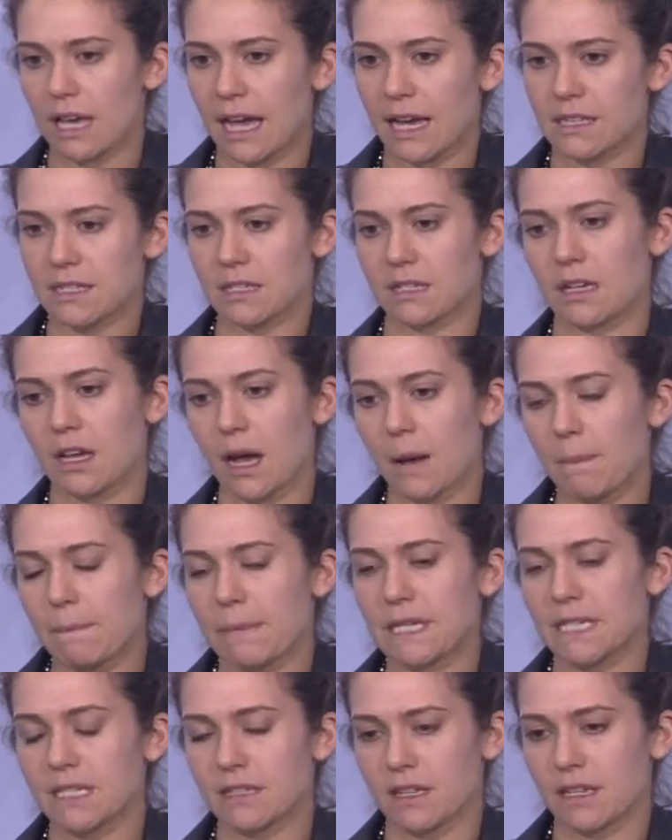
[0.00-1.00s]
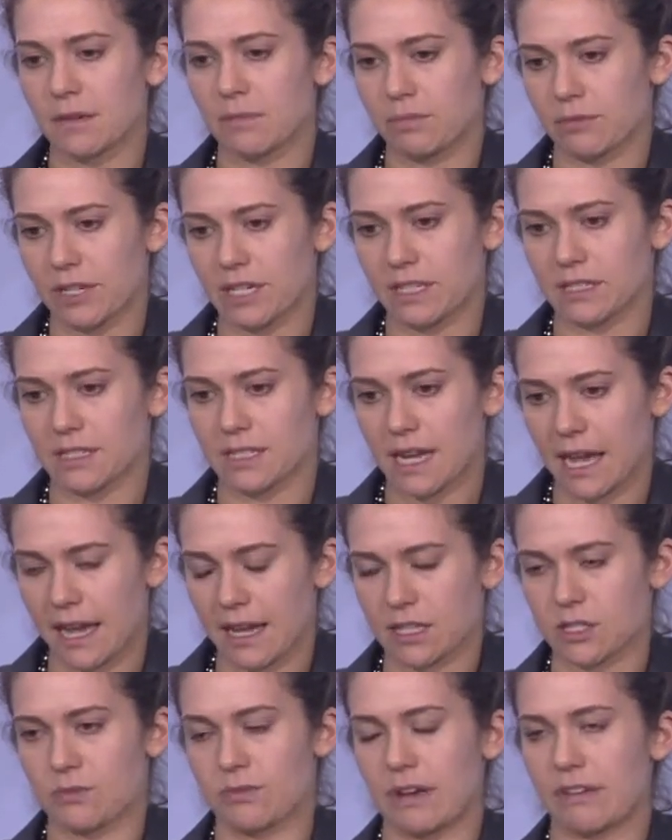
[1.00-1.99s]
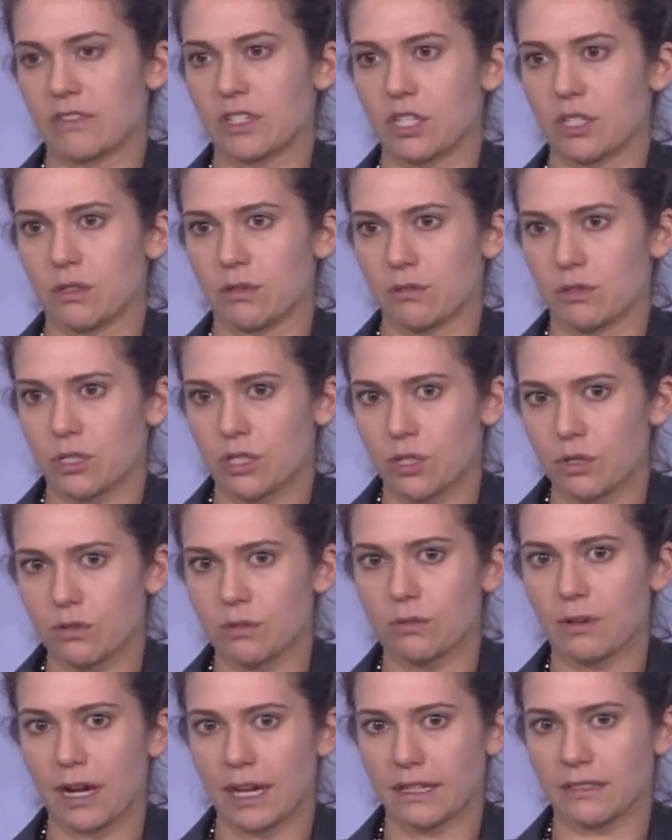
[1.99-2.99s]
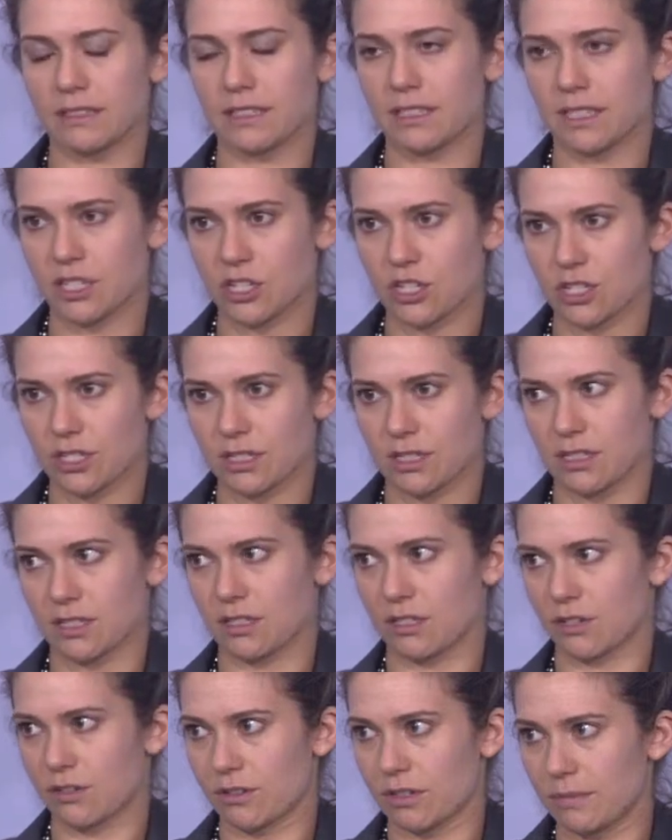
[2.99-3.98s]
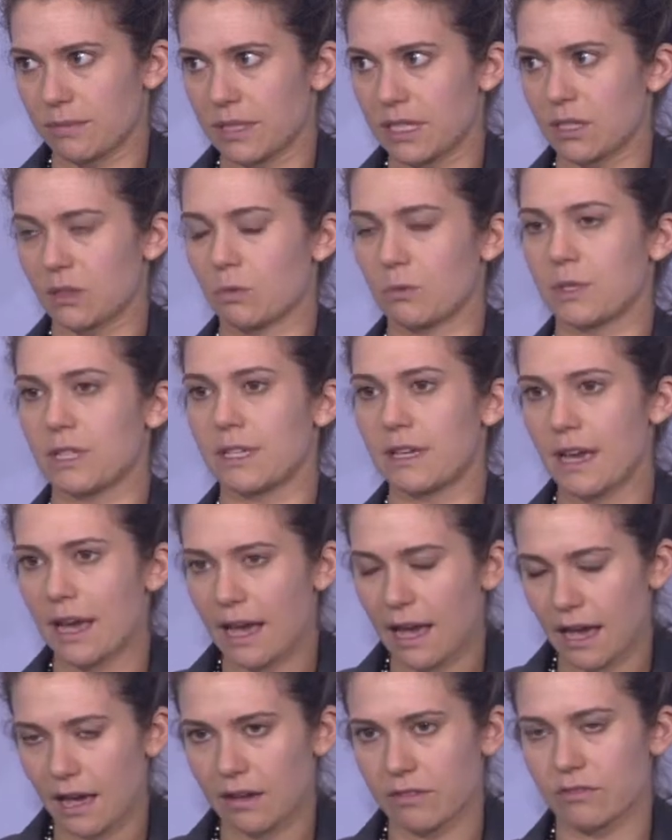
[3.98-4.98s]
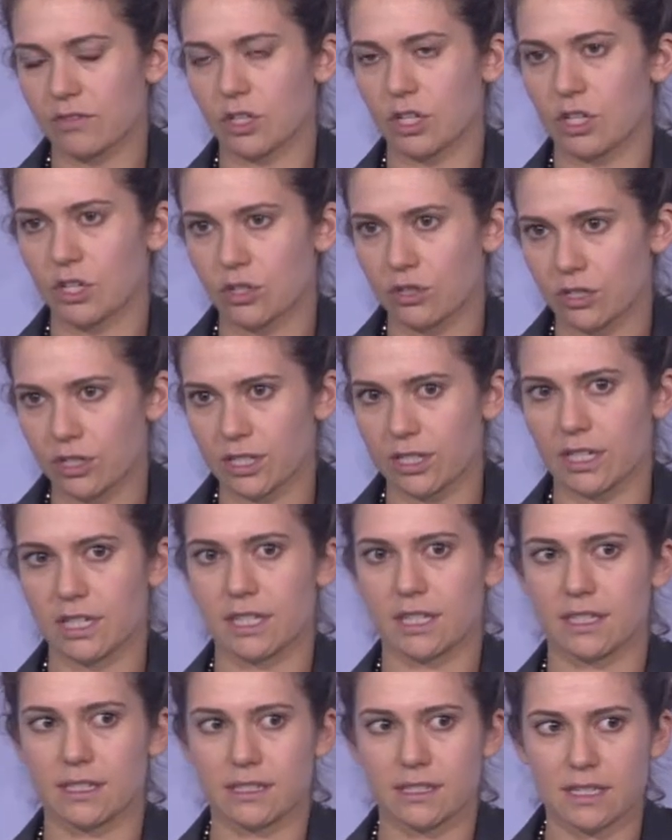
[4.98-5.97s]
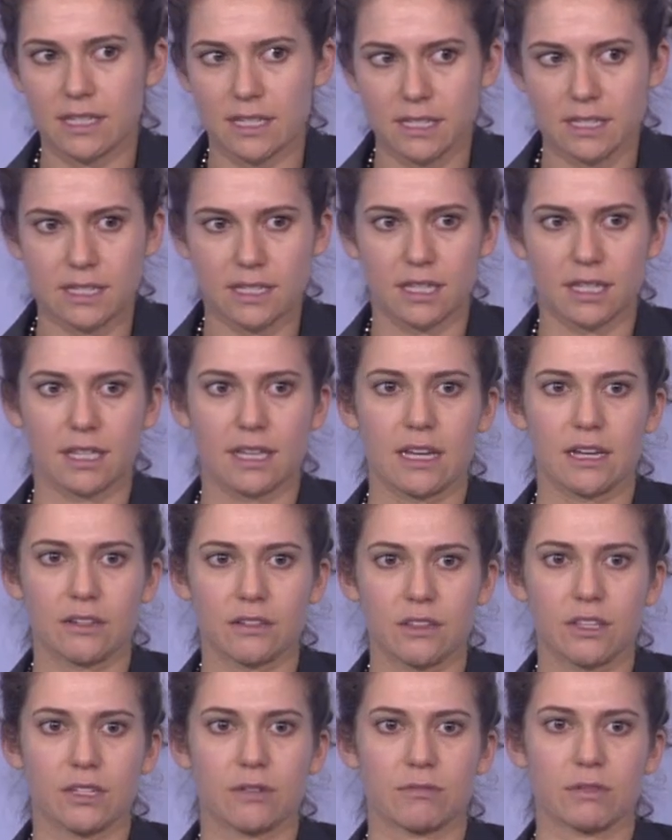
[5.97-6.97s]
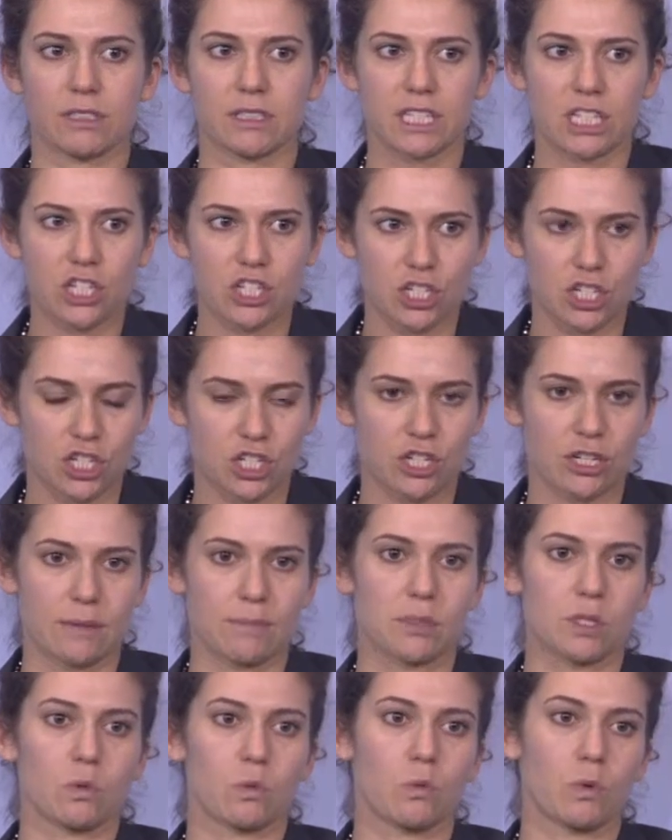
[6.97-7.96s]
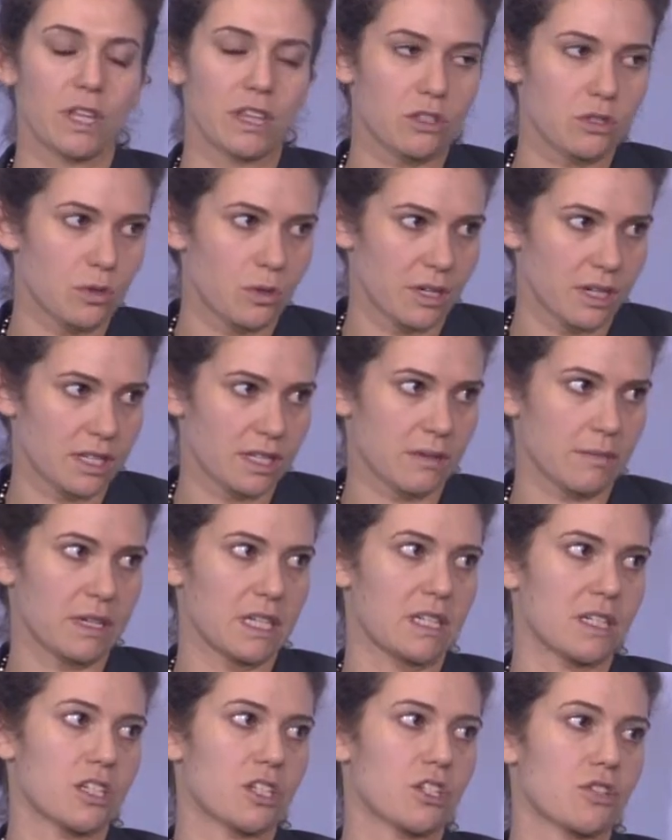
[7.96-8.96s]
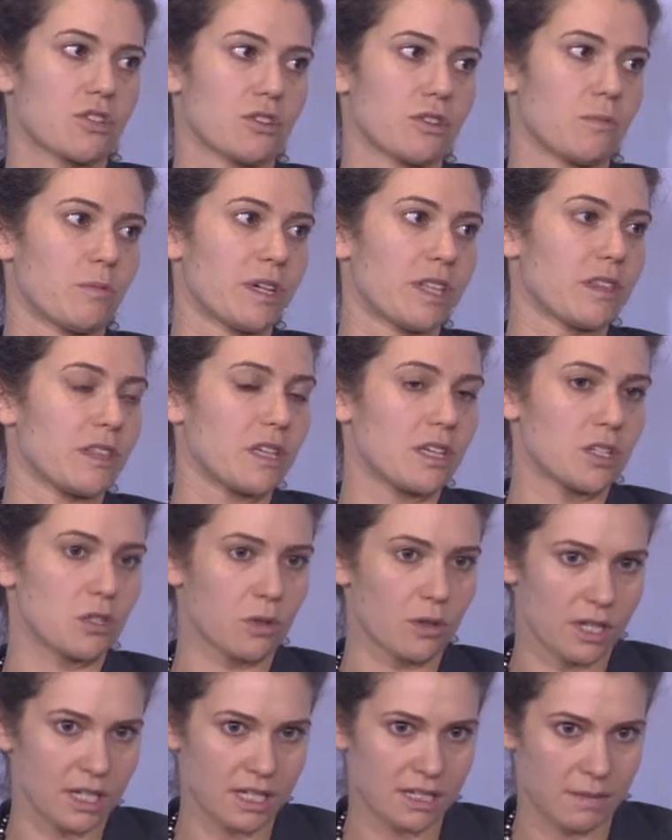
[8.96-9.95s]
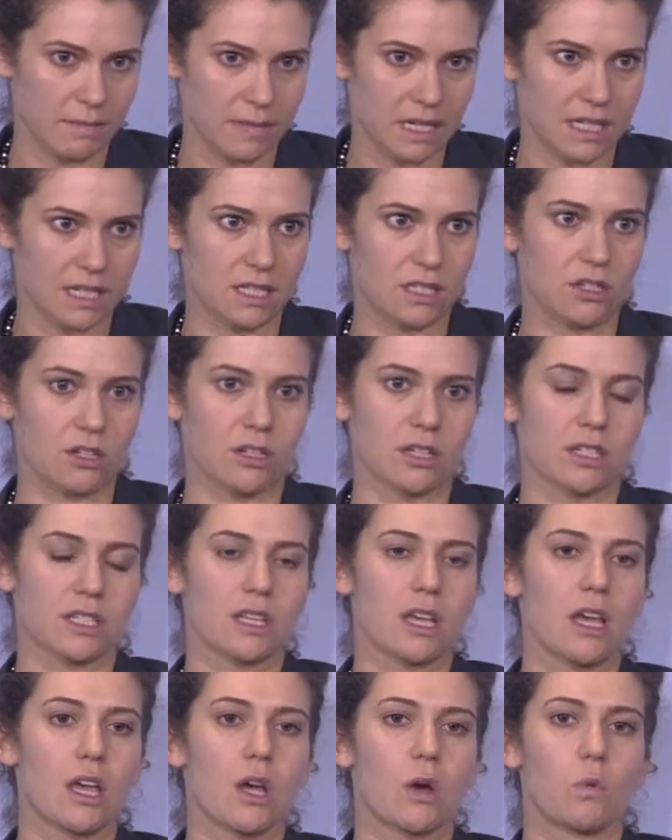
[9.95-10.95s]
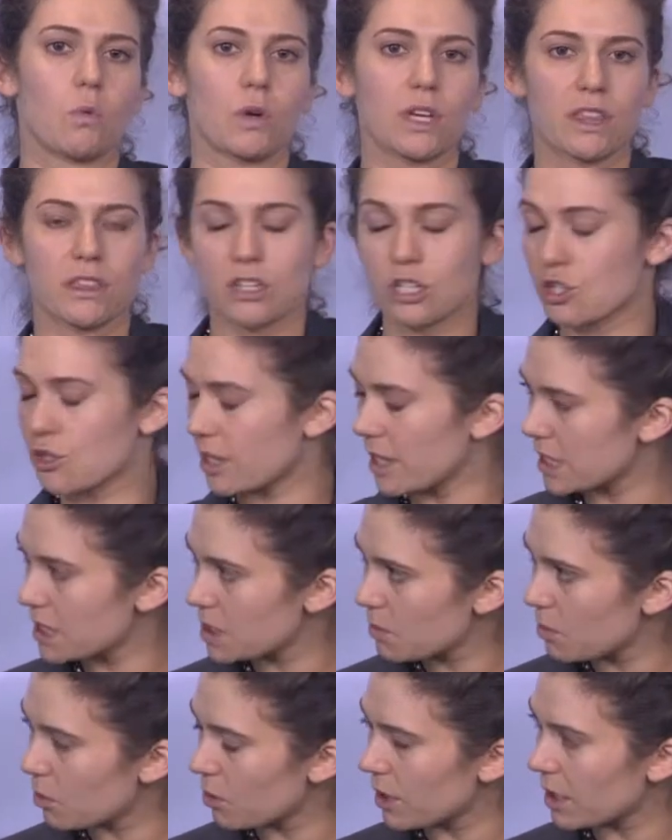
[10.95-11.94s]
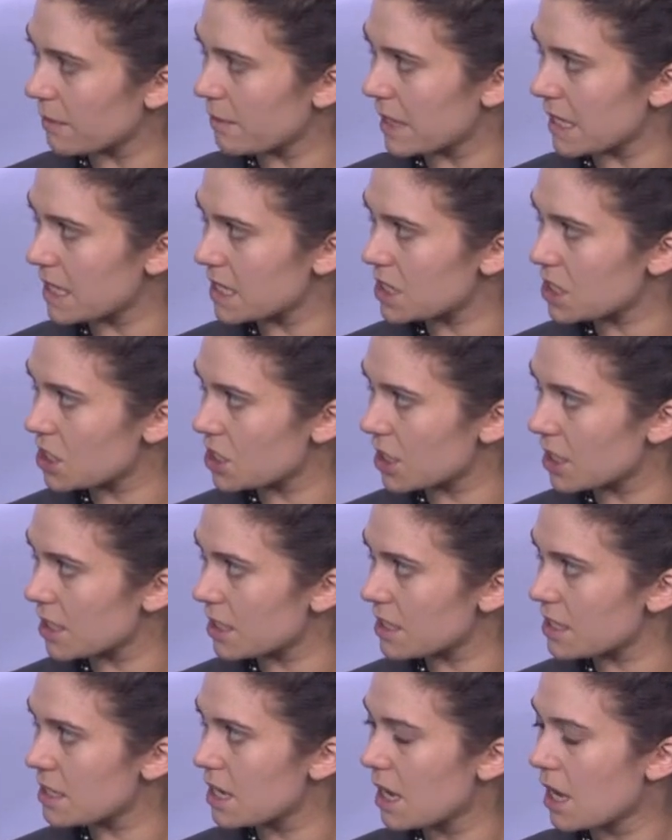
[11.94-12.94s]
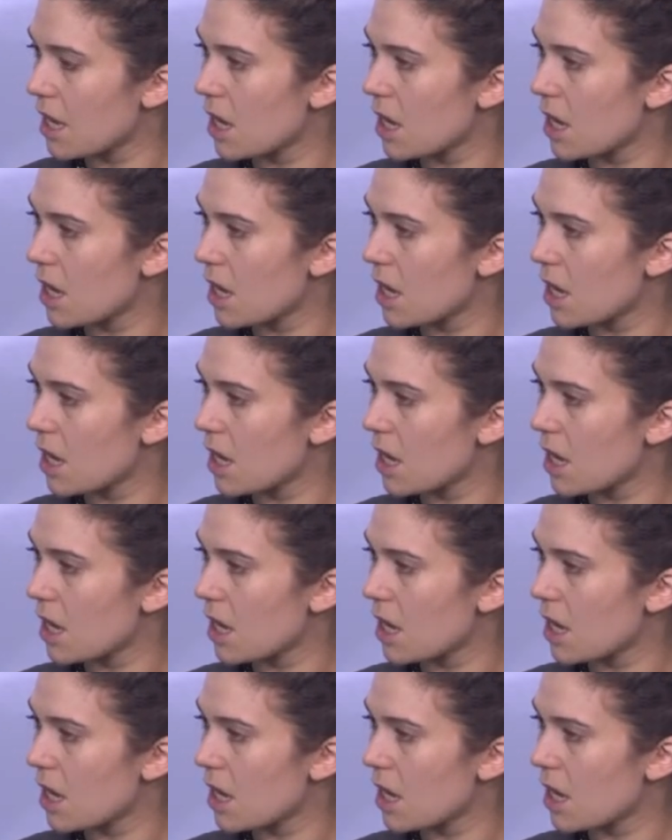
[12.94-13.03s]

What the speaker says: As a company that brings tax revenue to island nations in the Caribbean, we have good existing healthy relationships with tourism industry, with the tourism ministers, with the transport ministers,